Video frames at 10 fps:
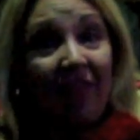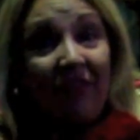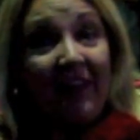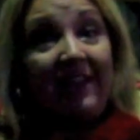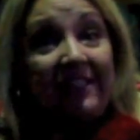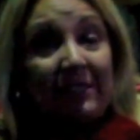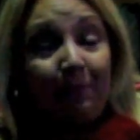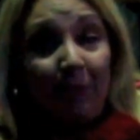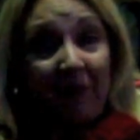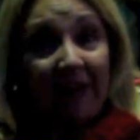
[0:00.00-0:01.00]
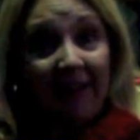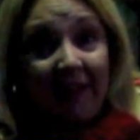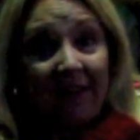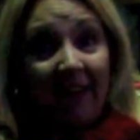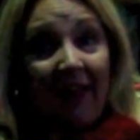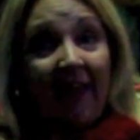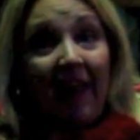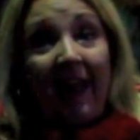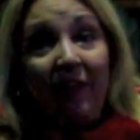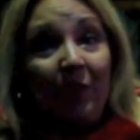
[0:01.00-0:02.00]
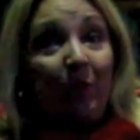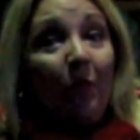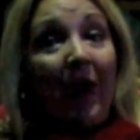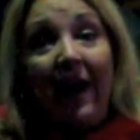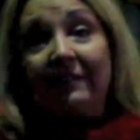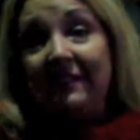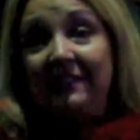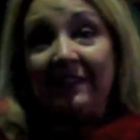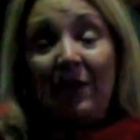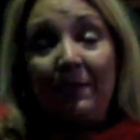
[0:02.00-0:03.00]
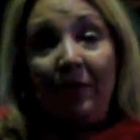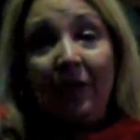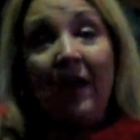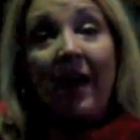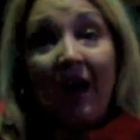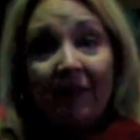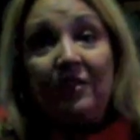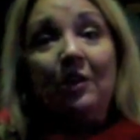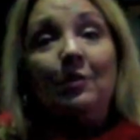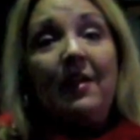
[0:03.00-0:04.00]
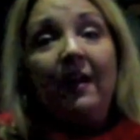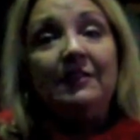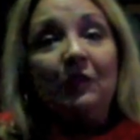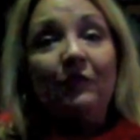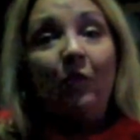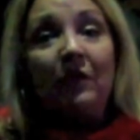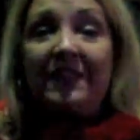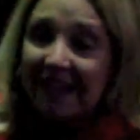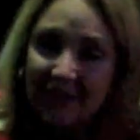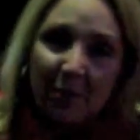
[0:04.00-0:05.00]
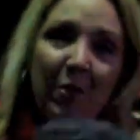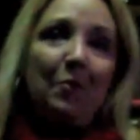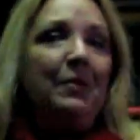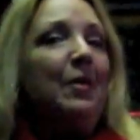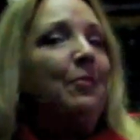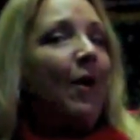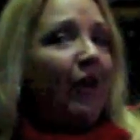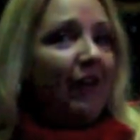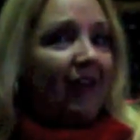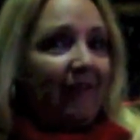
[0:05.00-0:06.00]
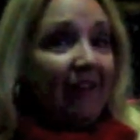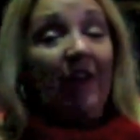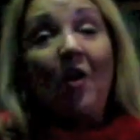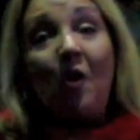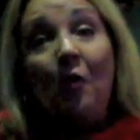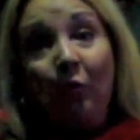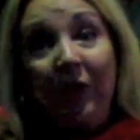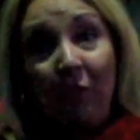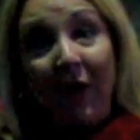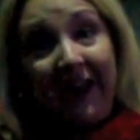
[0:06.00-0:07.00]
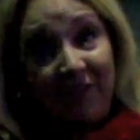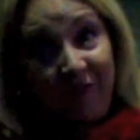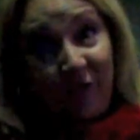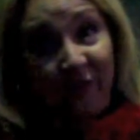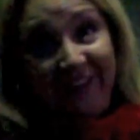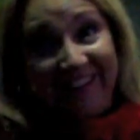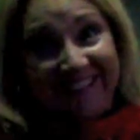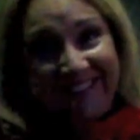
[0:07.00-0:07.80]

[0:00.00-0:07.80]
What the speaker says: this spring and throughout the summer of 2014. Come on, be a part of it. We're waiting for you.